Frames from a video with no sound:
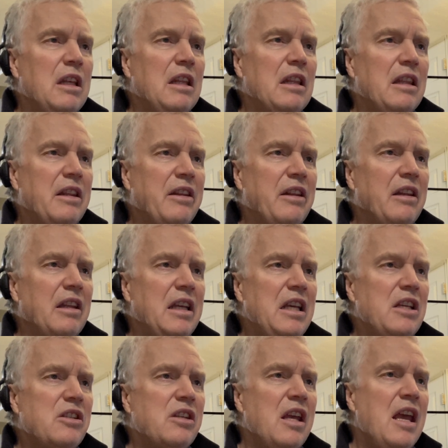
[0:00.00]
the
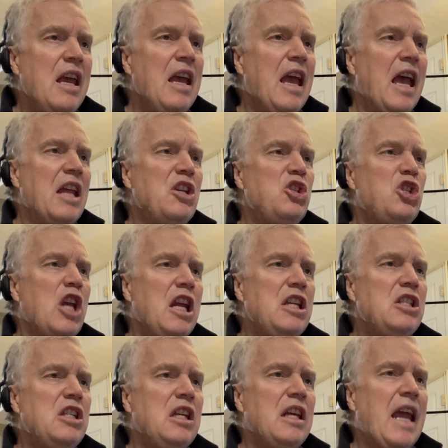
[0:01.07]
lease, and
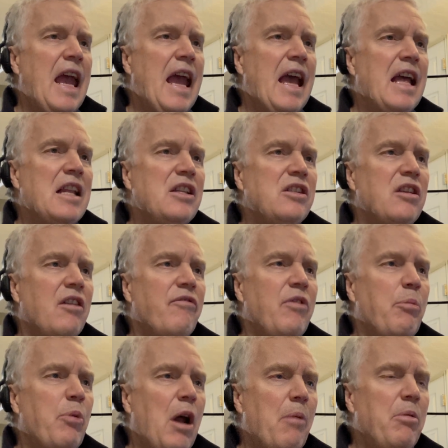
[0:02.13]
changing hands of the
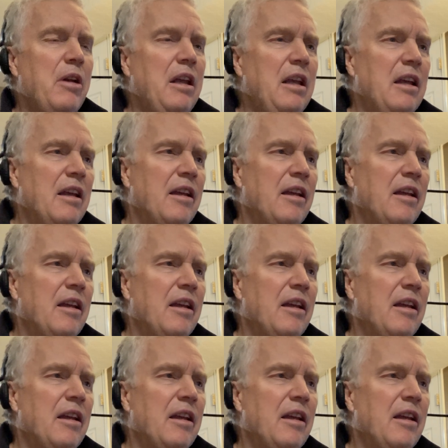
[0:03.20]
property?